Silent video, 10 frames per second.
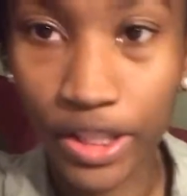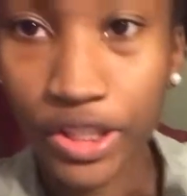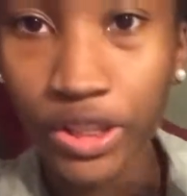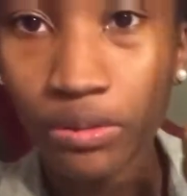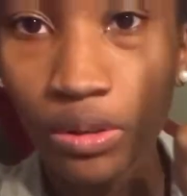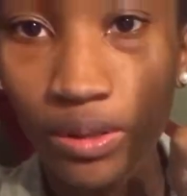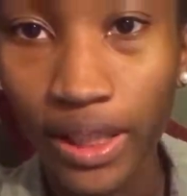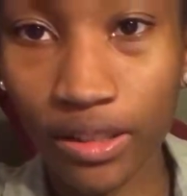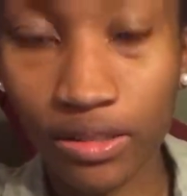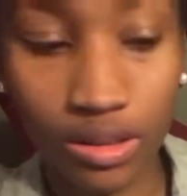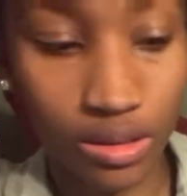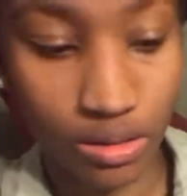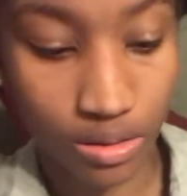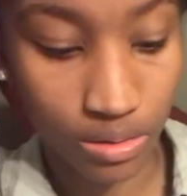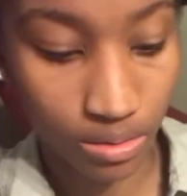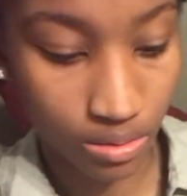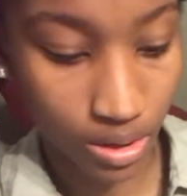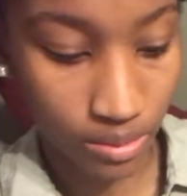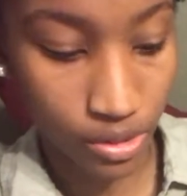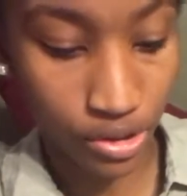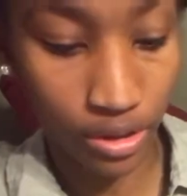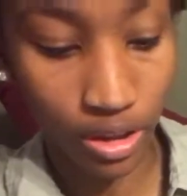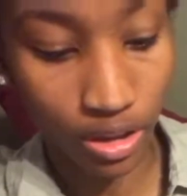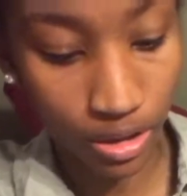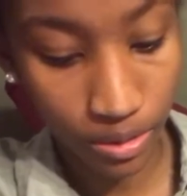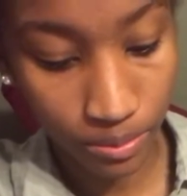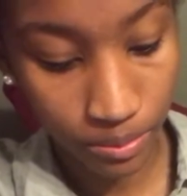She wrote down, let me show y'all.